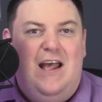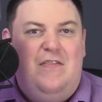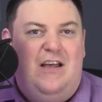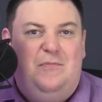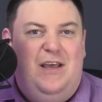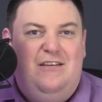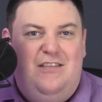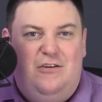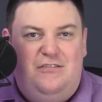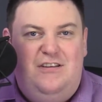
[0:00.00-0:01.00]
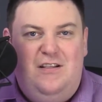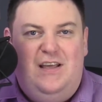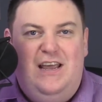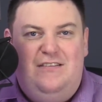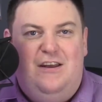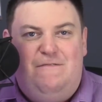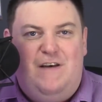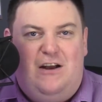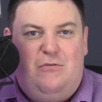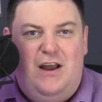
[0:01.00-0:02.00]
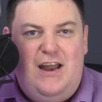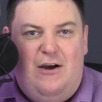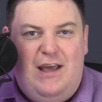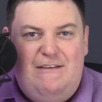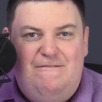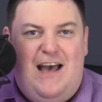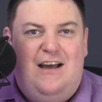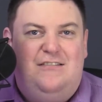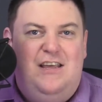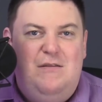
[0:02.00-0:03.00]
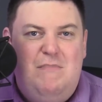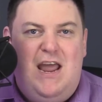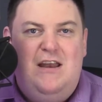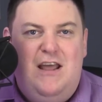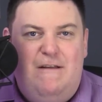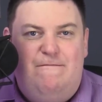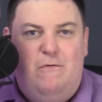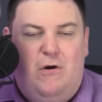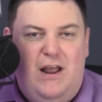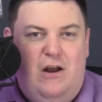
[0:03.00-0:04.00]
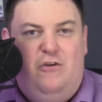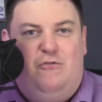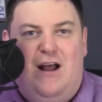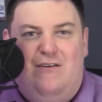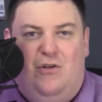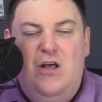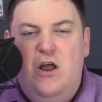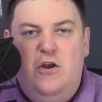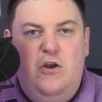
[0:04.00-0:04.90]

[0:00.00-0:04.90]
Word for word: And that's because there still is, in effect right now, a vaccine mandate for air travel.